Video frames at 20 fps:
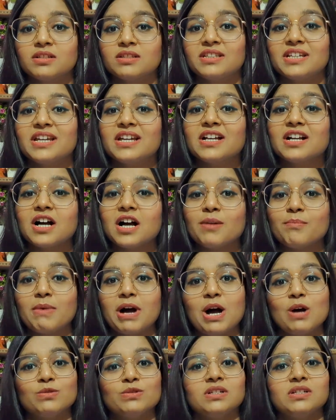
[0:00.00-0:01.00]
think
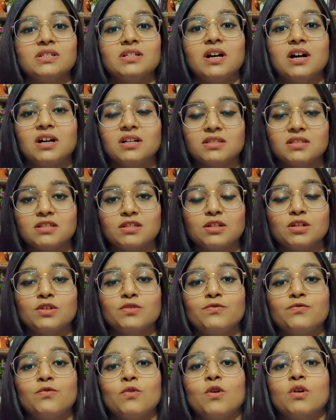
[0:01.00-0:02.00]
about an answer
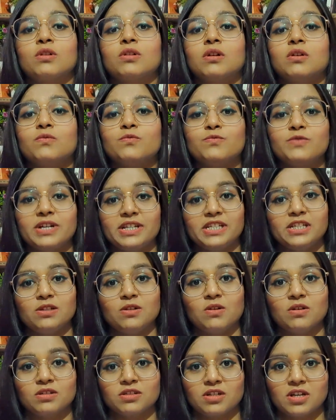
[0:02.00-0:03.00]
for a very
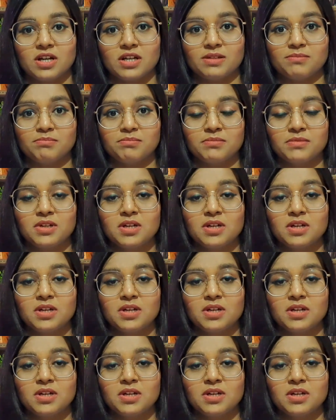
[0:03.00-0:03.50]
long time.